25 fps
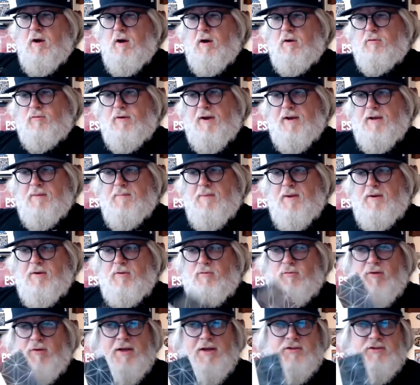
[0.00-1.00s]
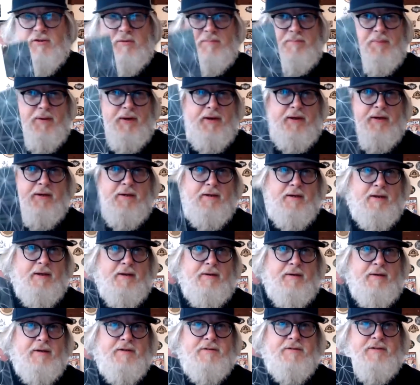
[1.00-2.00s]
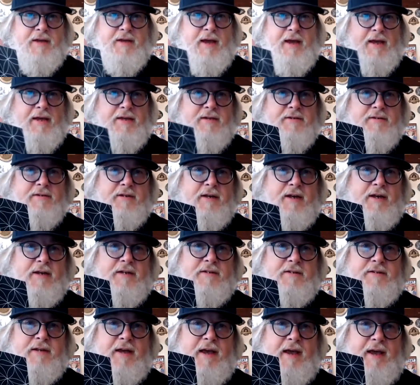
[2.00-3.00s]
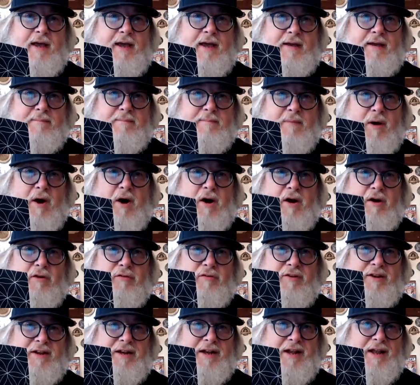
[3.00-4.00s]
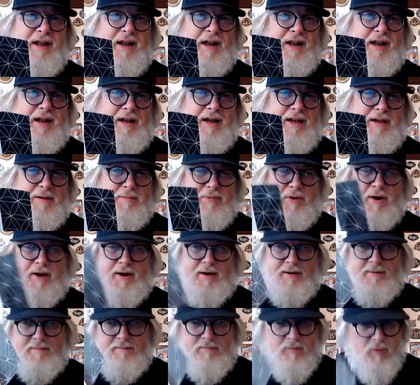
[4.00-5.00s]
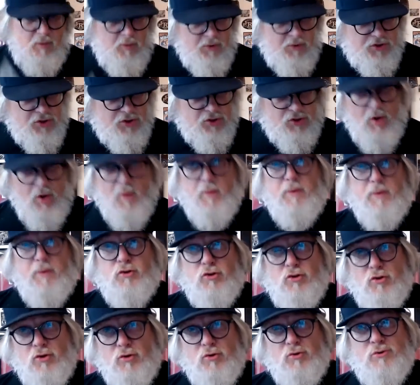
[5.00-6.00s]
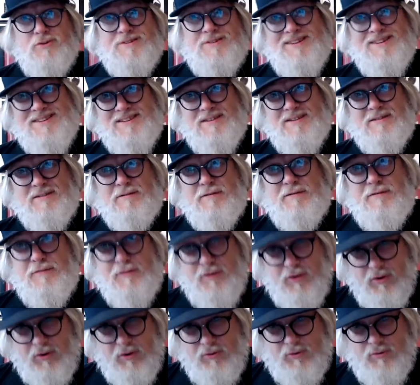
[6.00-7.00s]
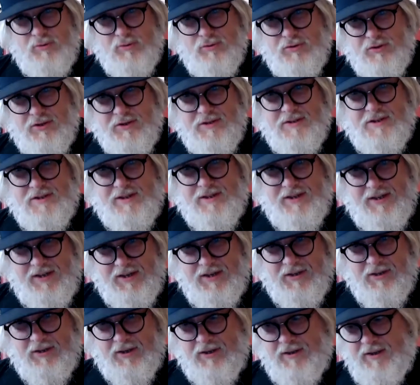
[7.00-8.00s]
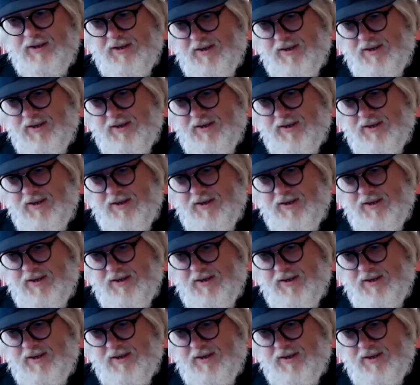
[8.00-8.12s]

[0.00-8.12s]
recommended recipe. In this case, it's a Margarita Libre, which is going to use this infused tequila